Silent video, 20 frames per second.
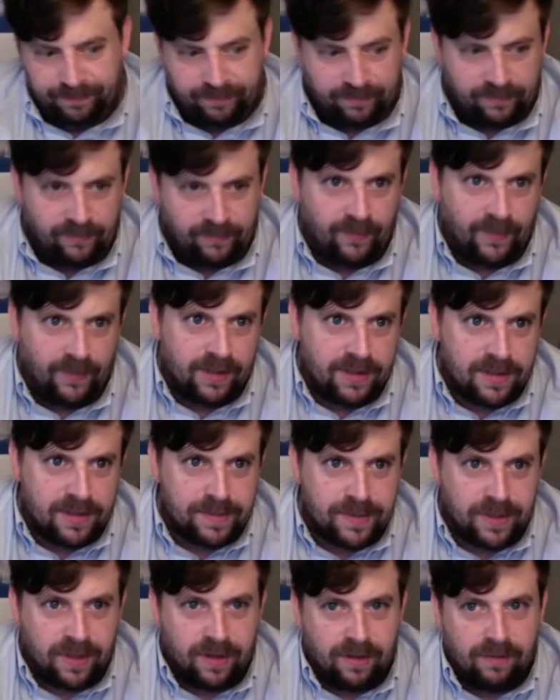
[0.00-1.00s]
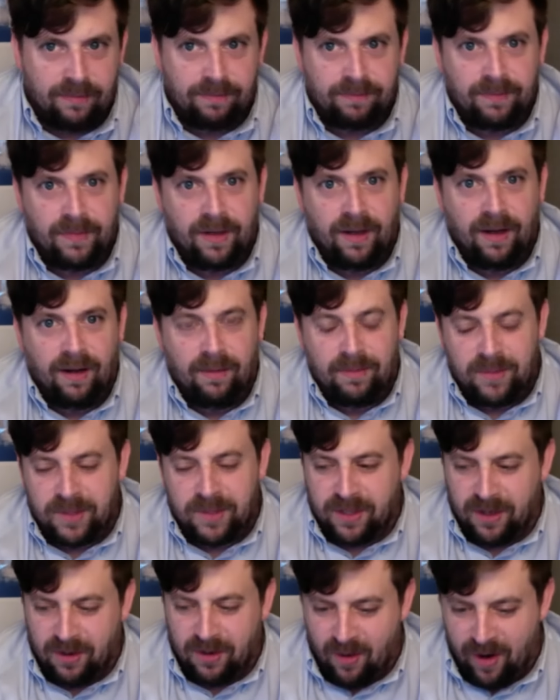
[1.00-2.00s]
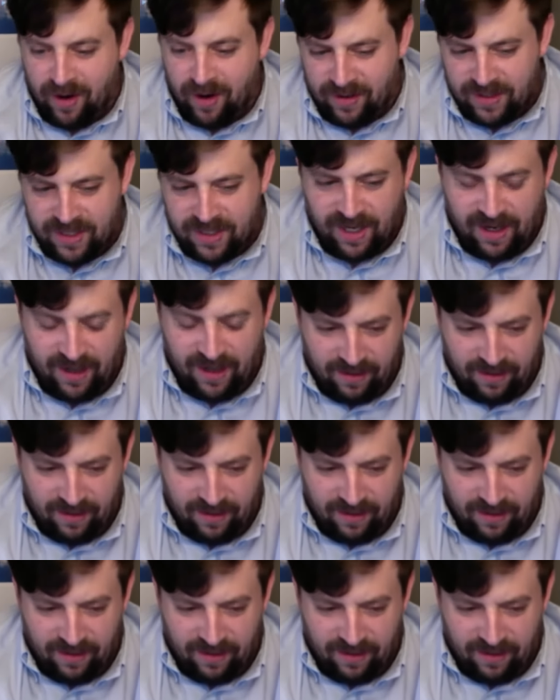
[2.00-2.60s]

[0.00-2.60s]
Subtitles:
That's absurd. I'm just going to go out and say it.